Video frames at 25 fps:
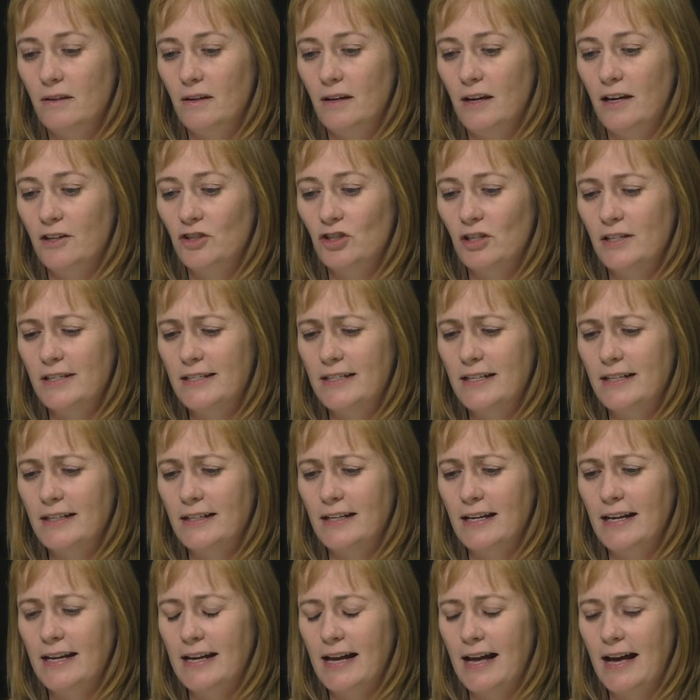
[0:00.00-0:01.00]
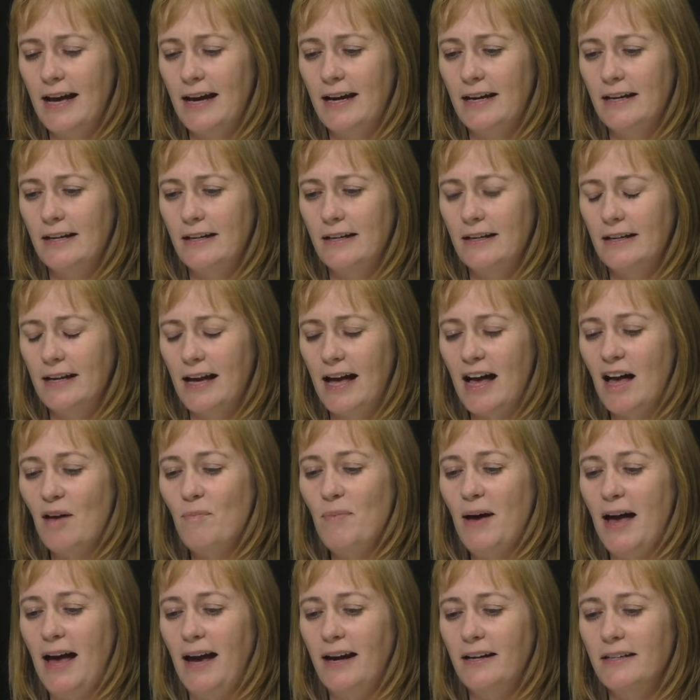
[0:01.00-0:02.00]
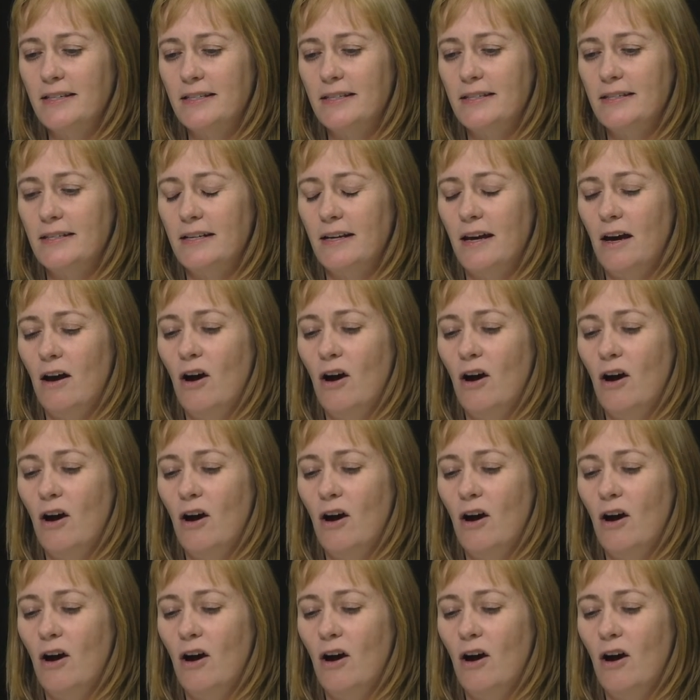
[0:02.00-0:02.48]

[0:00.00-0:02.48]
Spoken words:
Interestingly, car parks